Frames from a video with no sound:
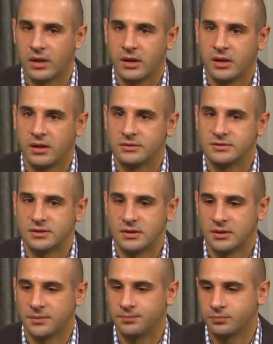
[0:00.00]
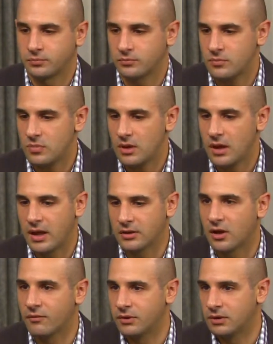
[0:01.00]
and uh,
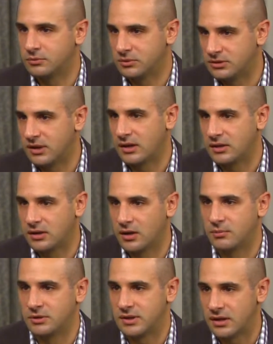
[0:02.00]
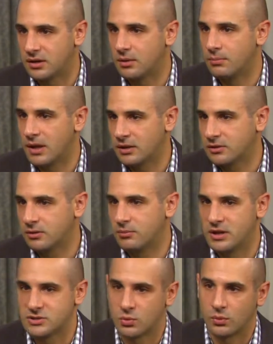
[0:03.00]
handcuffing him, detaining him, and taking him back to the
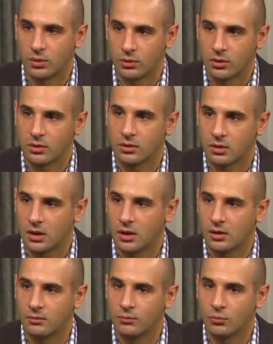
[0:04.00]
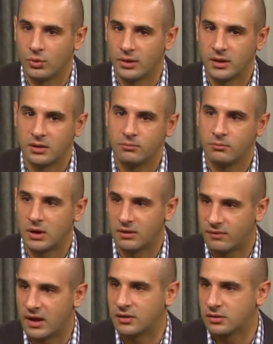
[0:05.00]
base when we were um, when they
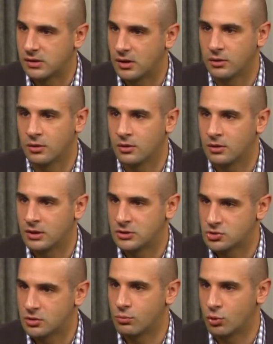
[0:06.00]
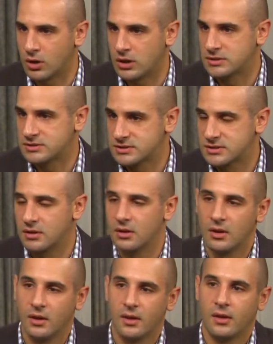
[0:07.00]
medevac the other mm-hmm. injured Marines.
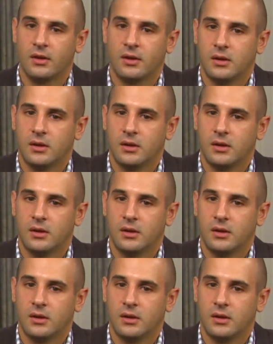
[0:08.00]
Mm-hmm.